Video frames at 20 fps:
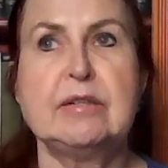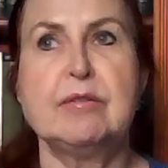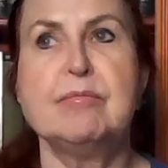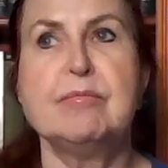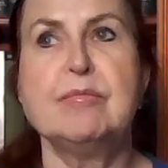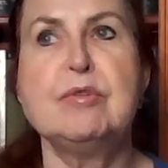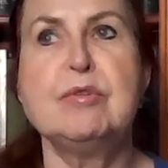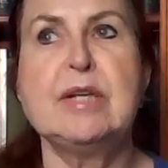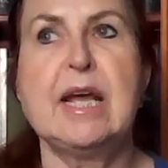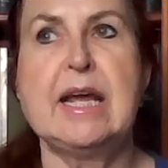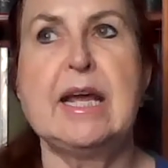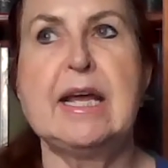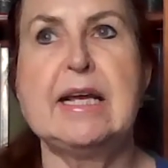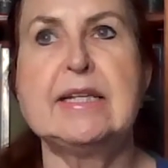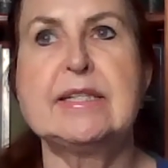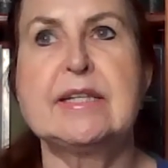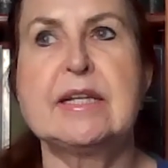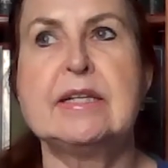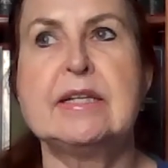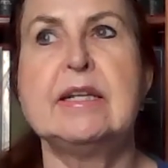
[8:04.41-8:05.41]
the moon
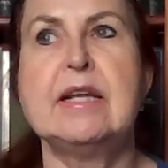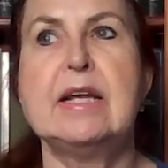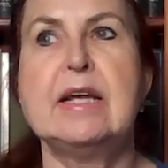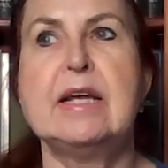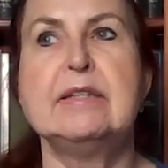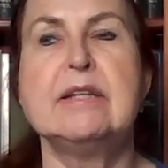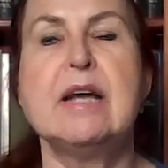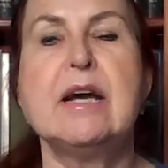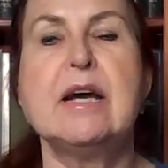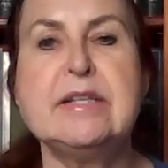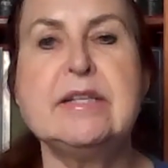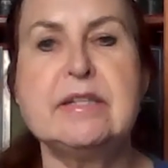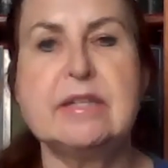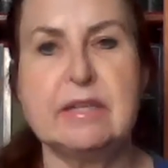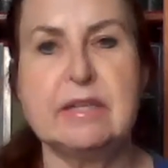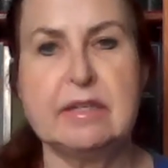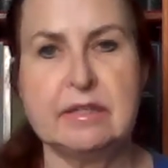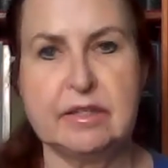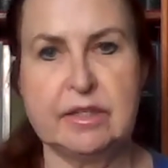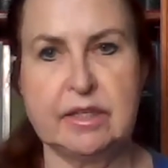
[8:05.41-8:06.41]
has a
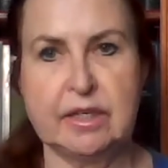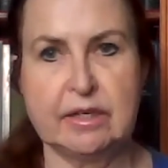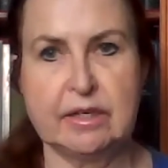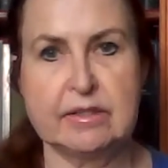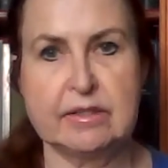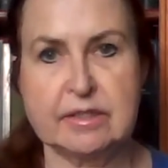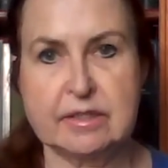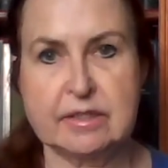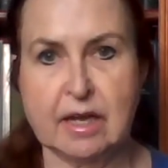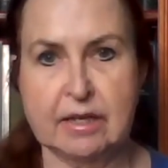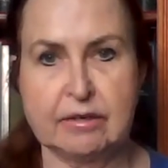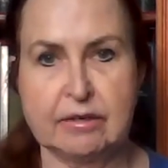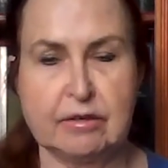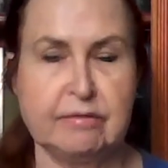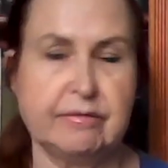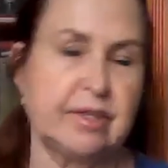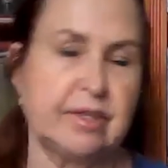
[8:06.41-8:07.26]
19-year cycle,